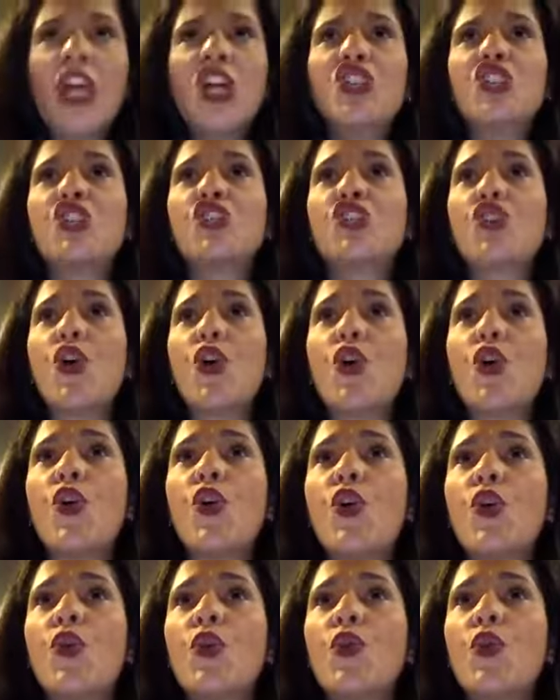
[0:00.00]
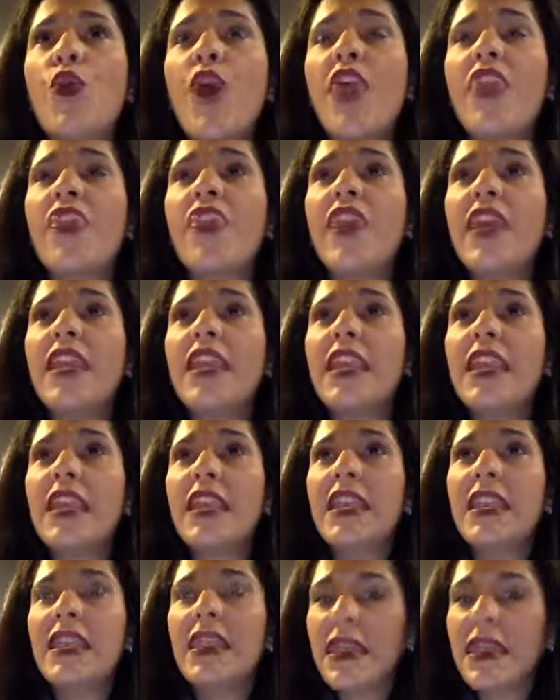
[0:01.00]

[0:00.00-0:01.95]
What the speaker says: So the